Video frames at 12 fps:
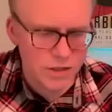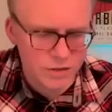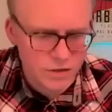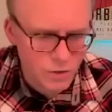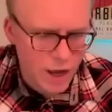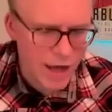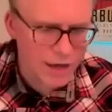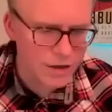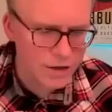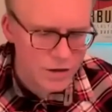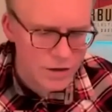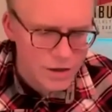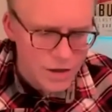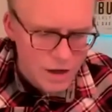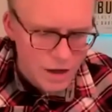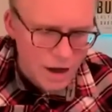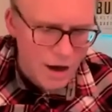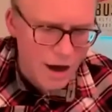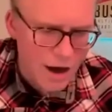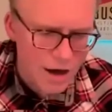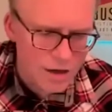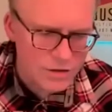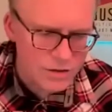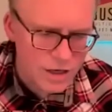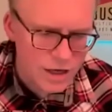the swag. And